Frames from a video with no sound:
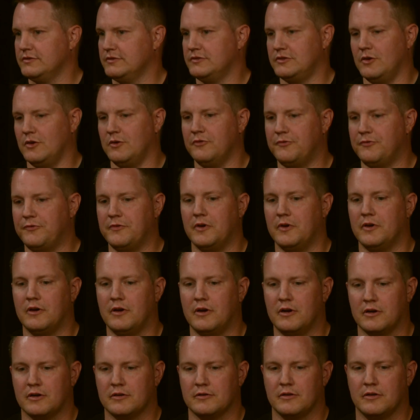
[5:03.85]
So if
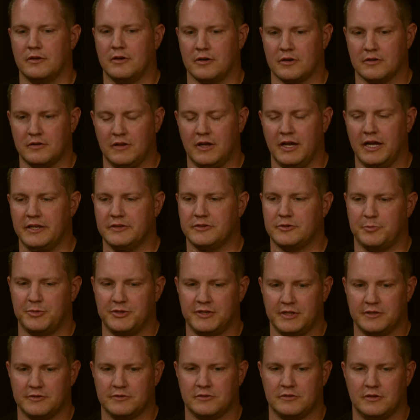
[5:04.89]
our clients or
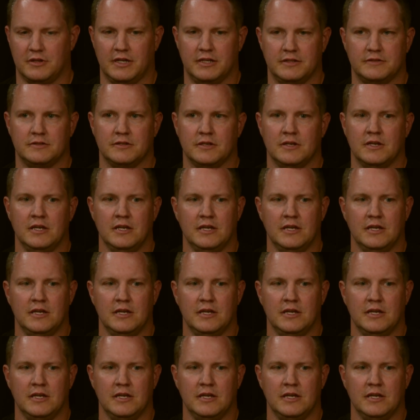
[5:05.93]
potential clients